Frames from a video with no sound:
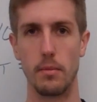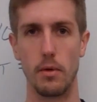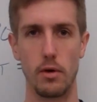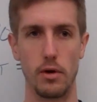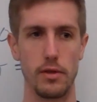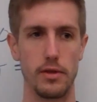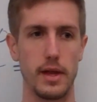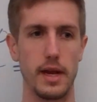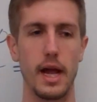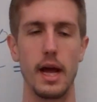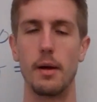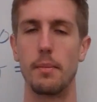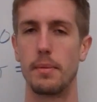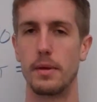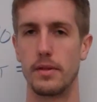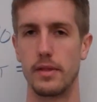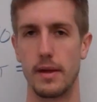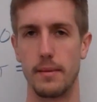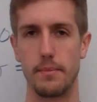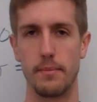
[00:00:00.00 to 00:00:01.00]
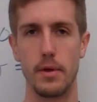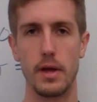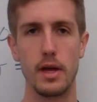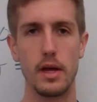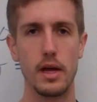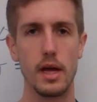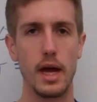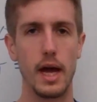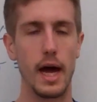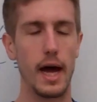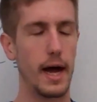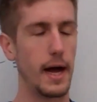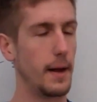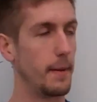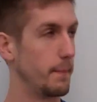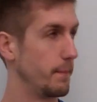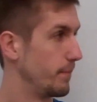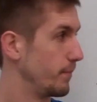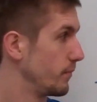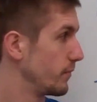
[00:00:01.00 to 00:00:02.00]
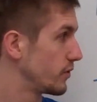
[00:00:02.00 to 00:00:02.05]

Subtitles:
more than helping them.